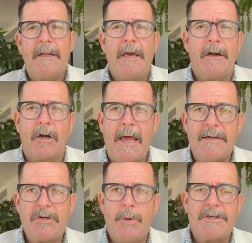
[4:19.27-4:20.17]
And our
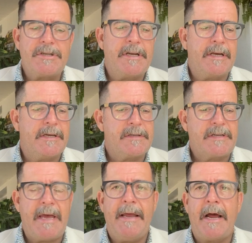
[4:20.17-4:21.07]
last question is,
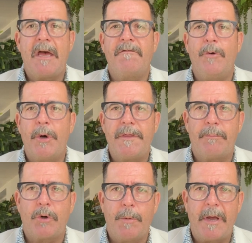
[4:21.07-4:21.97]
can I avoid the
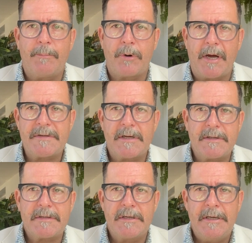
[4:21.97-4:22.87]
probate
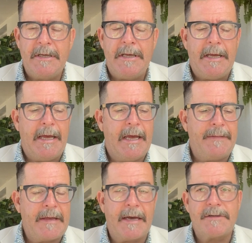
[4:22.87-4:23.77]
process? And
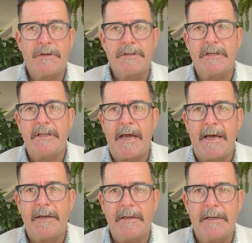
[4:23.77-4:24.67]
the answer to
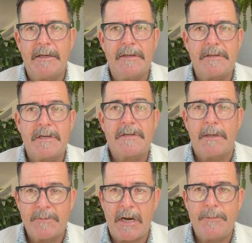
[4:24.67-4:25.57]
that is
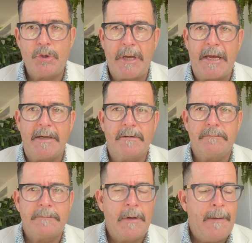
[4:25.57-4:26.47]
sometimes you can,
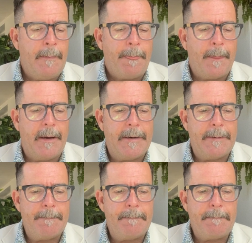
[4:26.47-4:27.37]

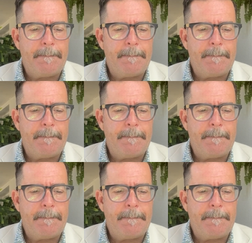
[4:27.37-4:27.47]
and